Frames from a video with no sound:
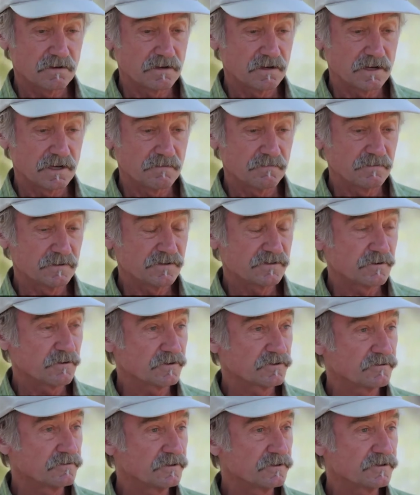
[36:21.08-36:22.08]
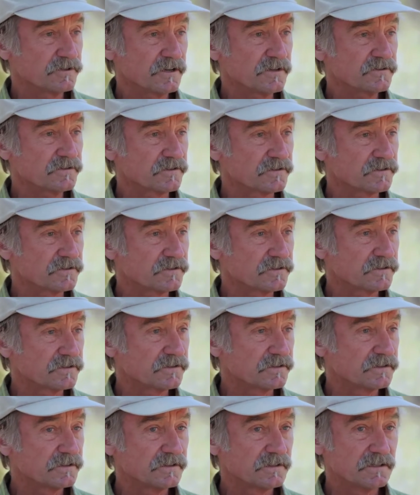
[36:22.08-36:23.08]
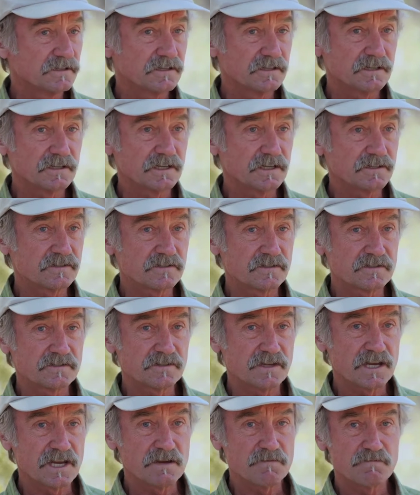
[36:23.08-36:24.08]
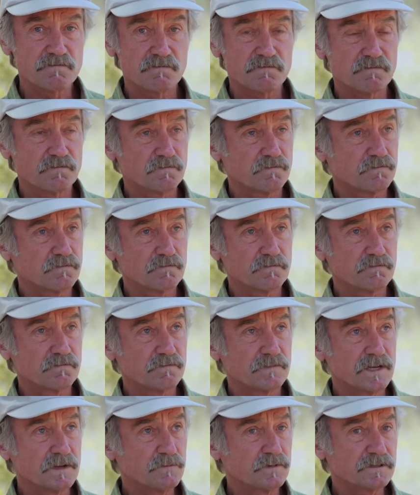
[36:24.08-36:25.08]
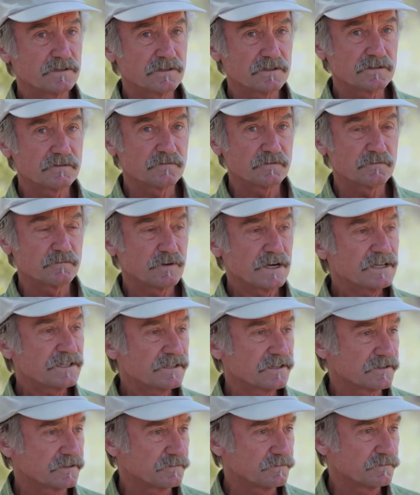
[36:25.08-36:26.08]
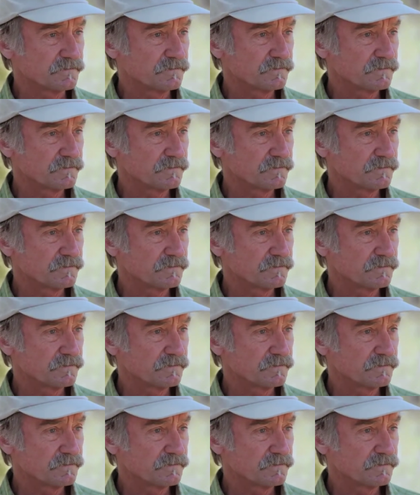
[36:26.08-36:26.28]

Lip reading: every social injustice. It's the same impetus for racism.